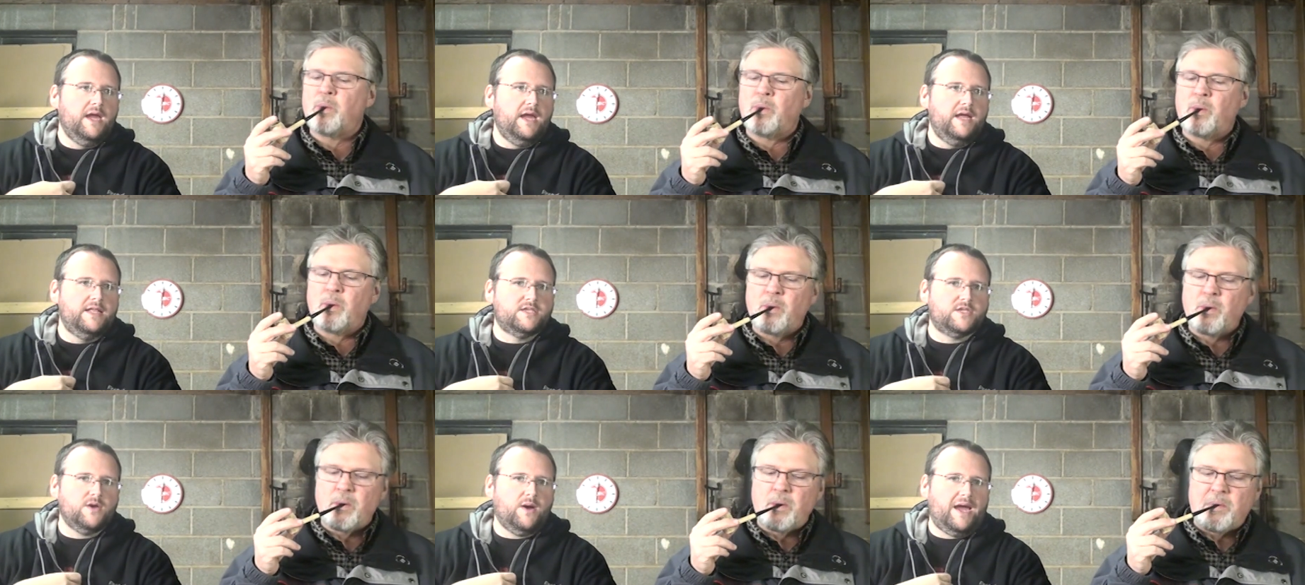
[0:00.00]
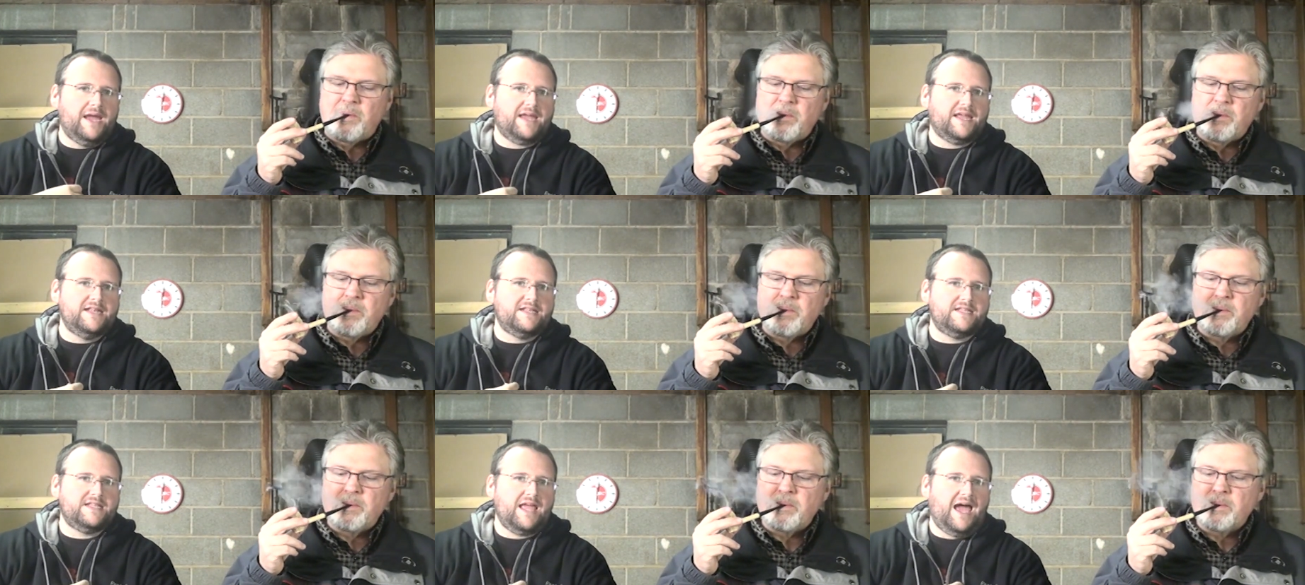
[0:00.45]
Speaker 1: and so I
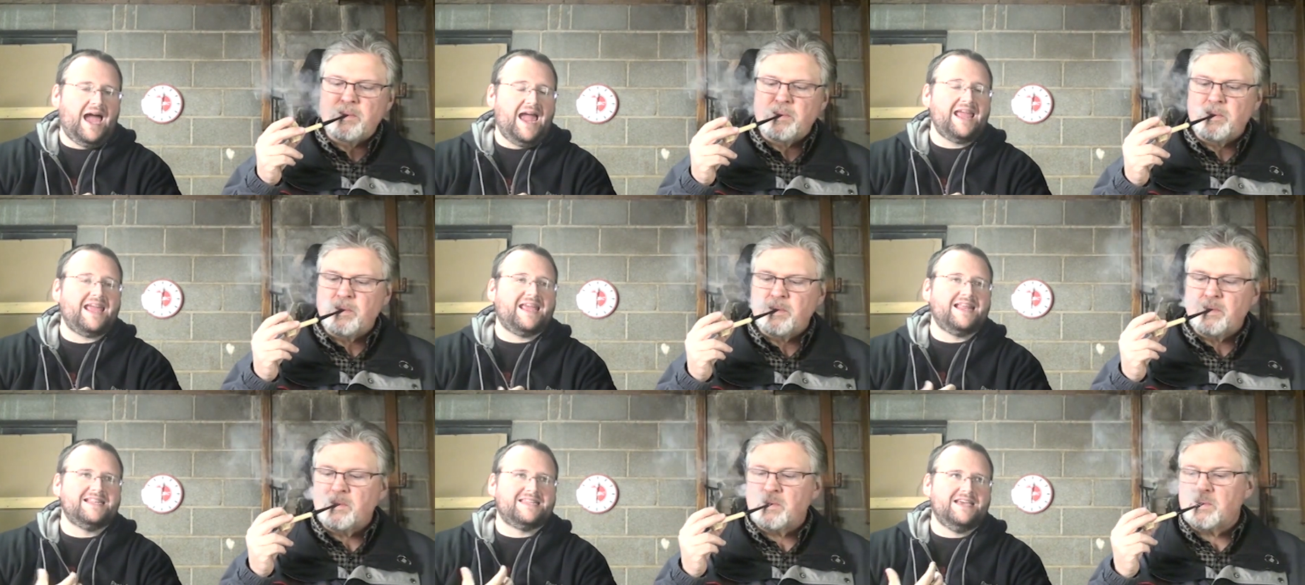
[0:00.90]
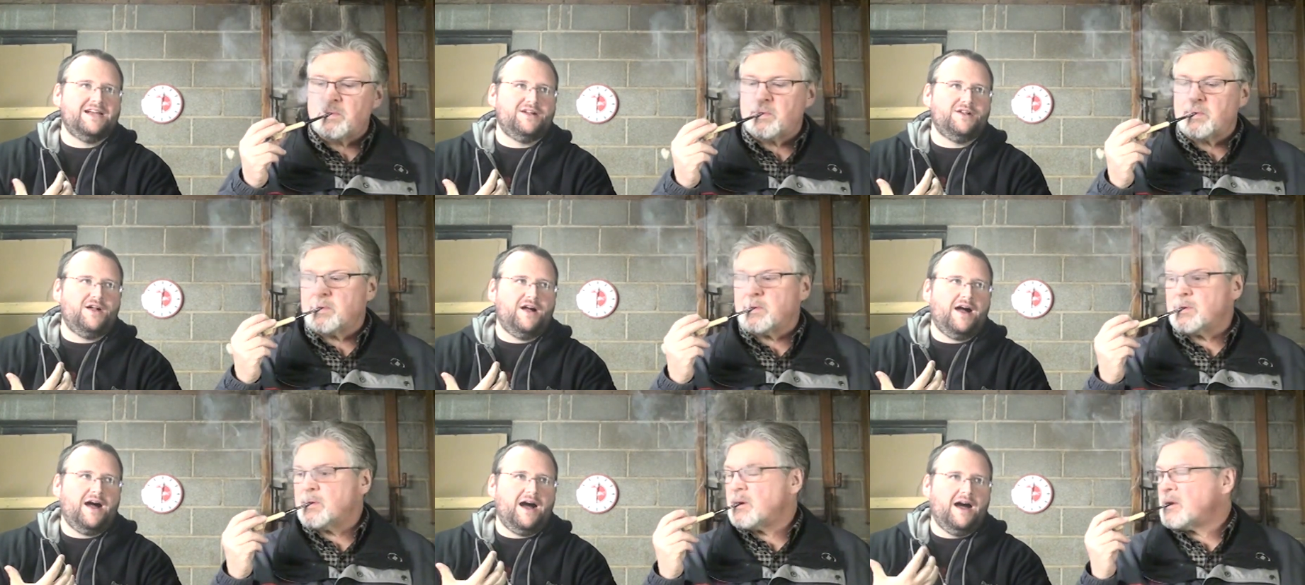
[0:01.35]
can I can
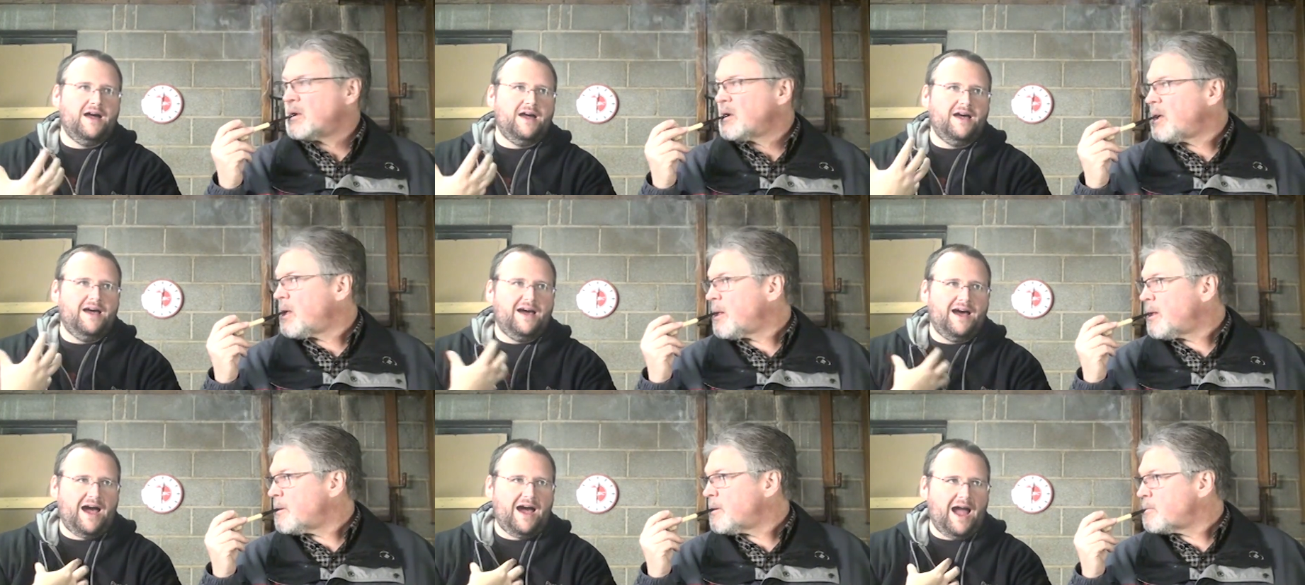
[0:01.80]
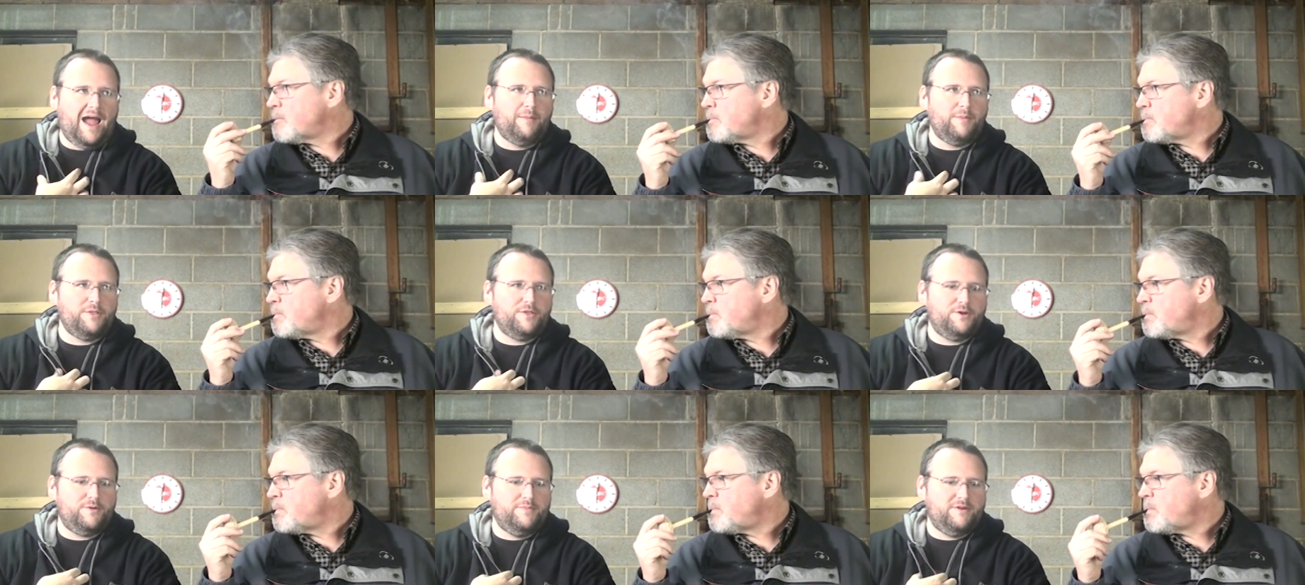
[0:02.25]
tell
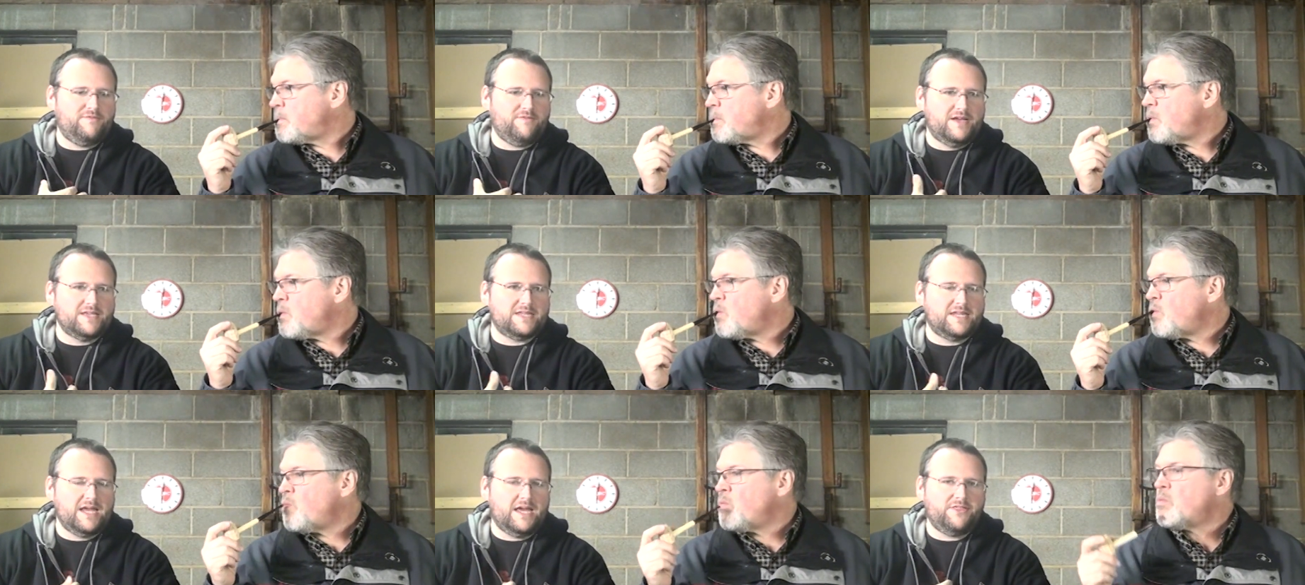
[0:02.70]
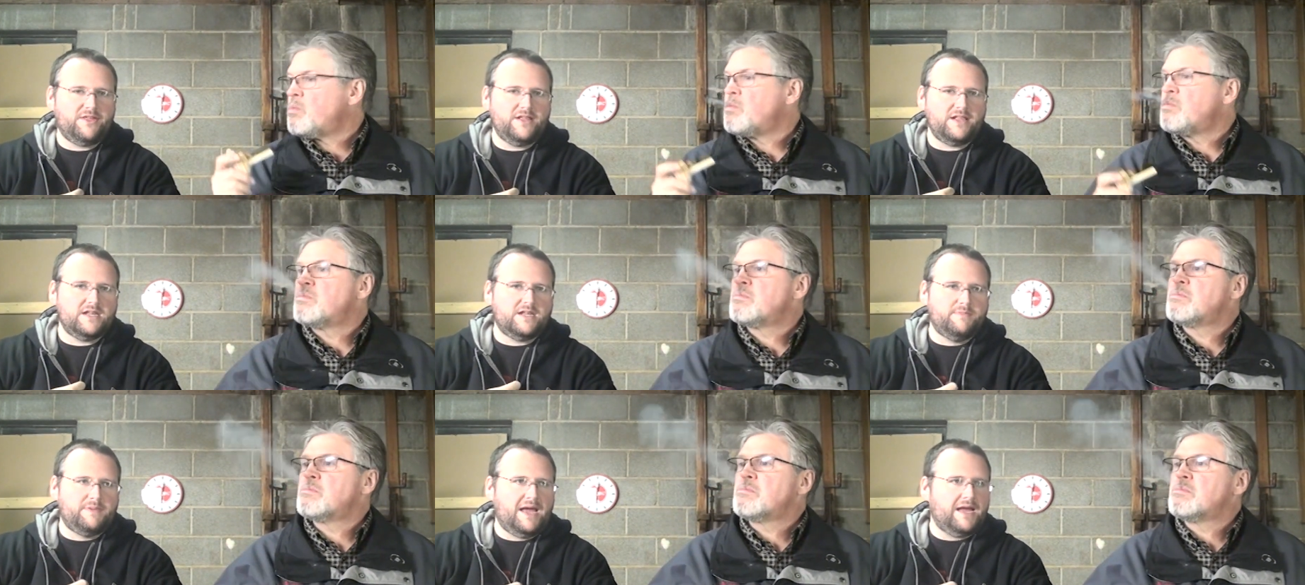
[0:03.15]
I'm a little bit rusty. I
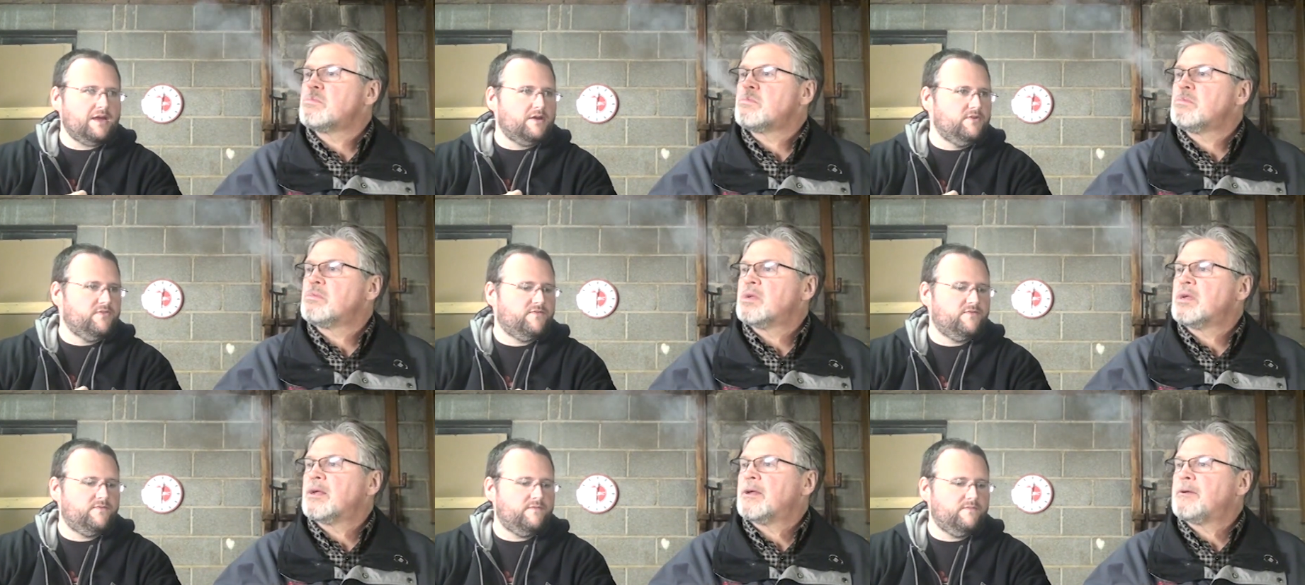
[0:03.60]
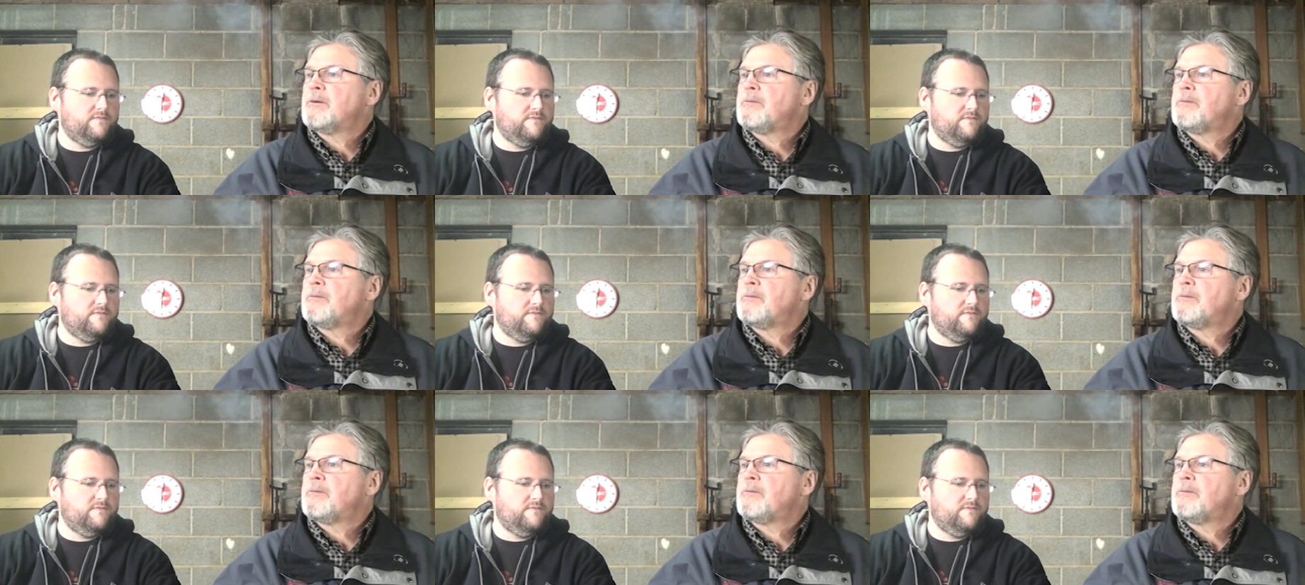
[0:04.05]
think the tobacco's